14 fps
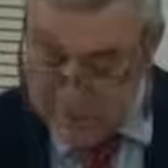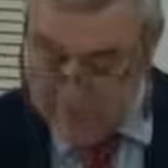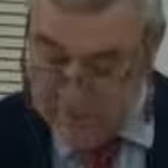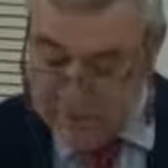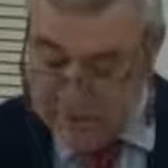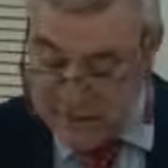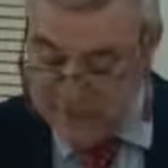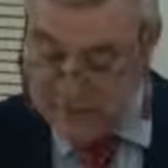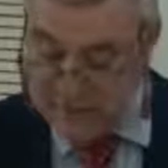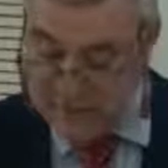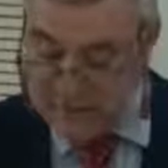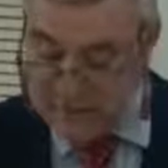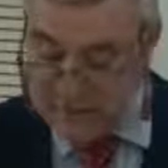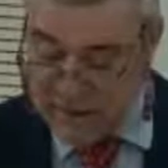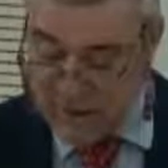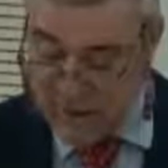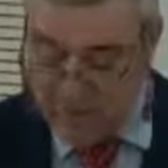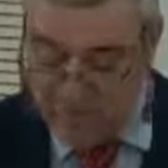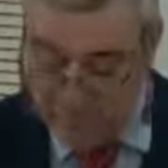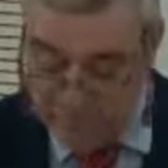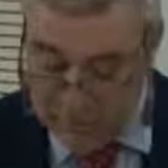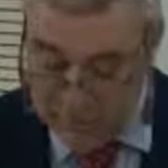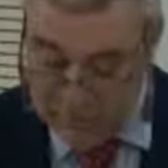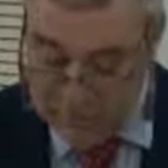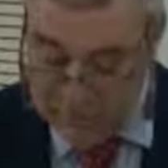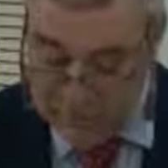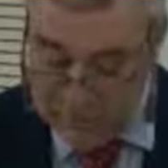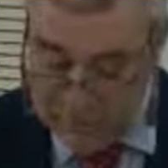the temporary staff
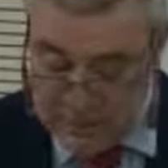complement